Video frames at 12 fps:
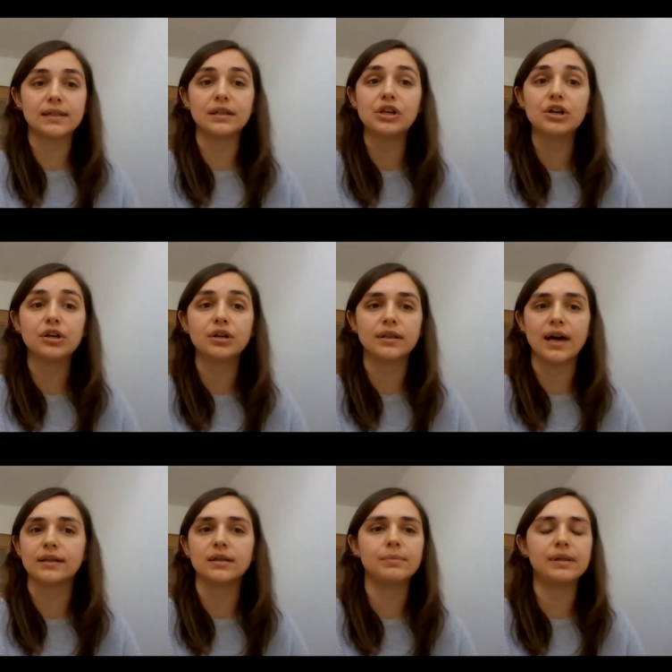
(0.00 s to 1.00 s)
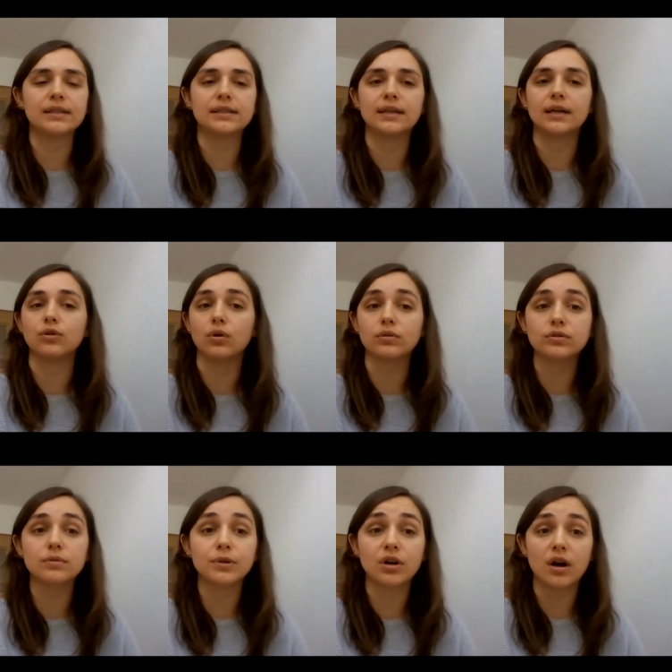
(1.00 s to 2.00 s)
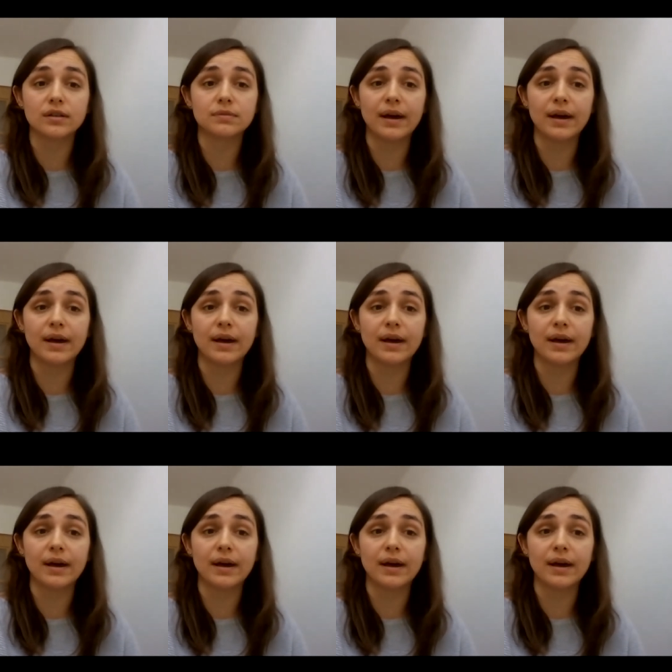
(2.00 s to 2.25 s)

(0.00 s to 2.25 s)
And here, the unability can also be caused